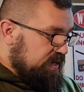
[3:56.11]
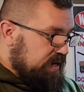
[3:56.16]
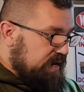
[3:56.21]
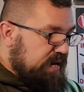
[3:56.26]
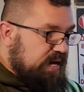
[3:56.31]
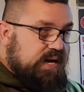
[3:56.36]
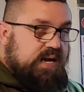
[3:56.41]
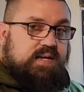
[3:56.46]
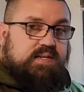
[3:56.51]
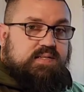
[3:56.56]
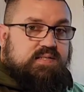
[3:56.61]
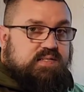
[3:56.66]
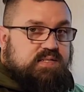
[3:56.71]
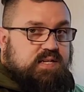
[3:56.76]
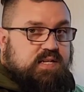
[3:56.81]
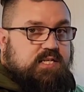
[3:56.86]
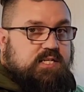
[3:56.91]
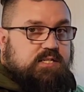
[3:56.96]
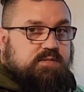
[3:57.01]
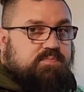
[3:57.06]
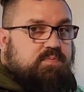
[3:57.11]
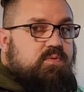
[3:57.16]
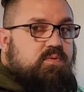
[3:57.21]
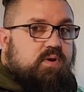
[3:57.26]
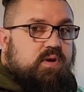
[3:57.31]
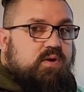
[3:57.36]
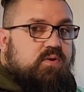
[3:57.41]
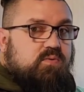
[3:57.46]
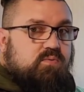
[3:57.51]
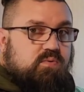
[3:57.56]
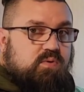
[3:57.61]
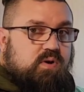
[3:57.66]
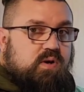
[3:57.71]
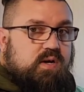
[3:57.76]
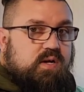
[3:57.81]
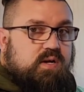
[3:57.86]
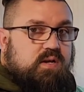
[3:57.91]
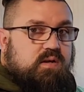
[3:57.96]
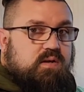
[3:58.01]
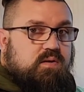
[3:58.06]
and
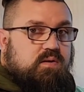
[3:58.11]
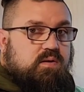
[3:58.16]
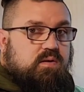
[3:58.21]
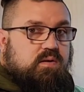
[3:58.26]
6.1